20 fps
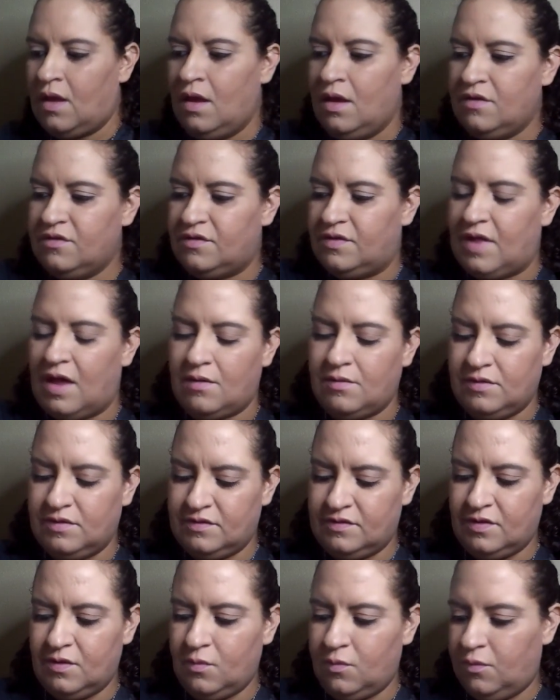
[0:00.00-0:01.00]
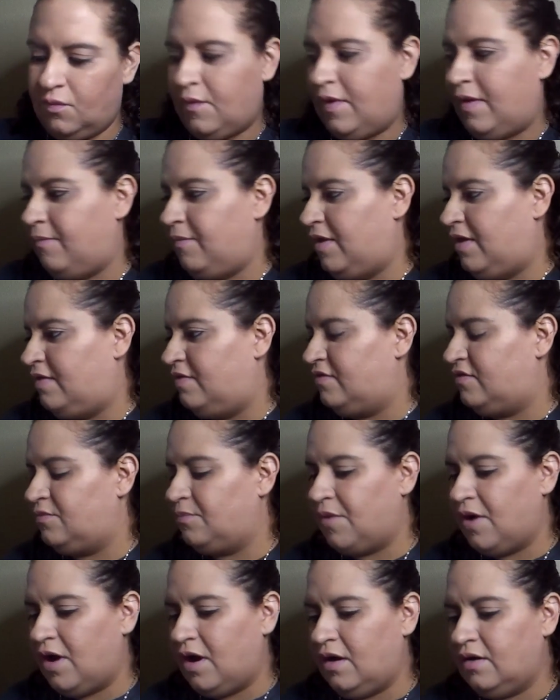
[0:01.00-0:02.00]
So that was the women's
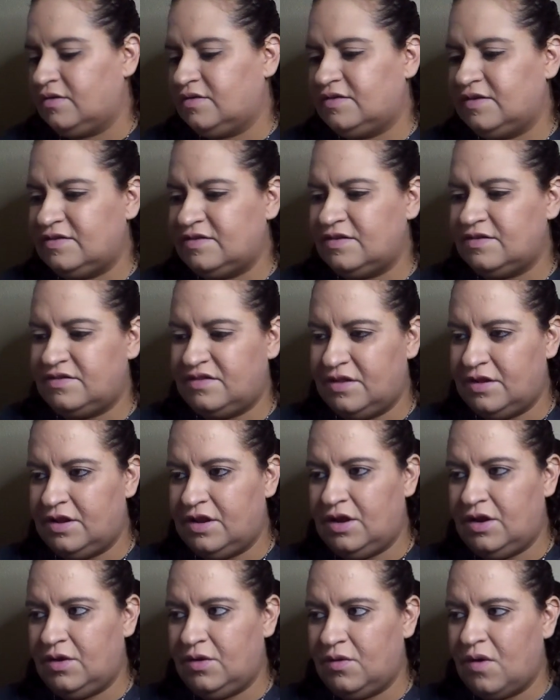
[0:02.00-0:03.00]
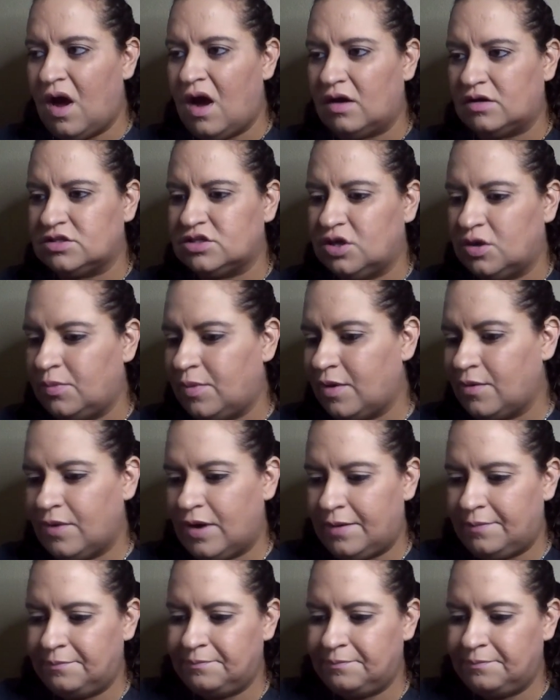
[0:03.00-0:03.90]
box. This is the new October one.